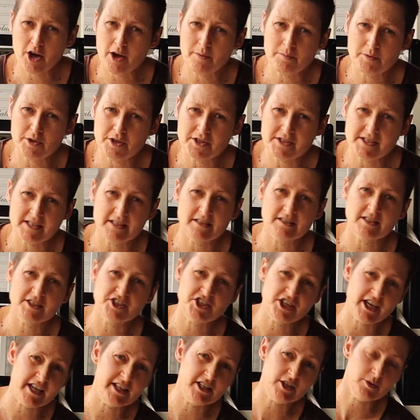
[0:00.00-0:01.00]
I'm using the
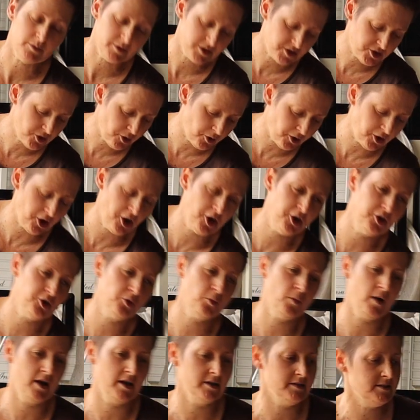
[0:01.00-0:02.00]
genuine
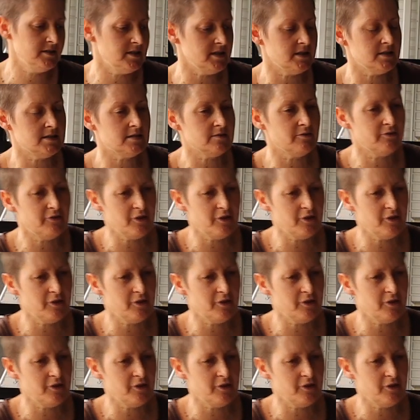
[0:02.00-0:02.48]
Toyota ones is,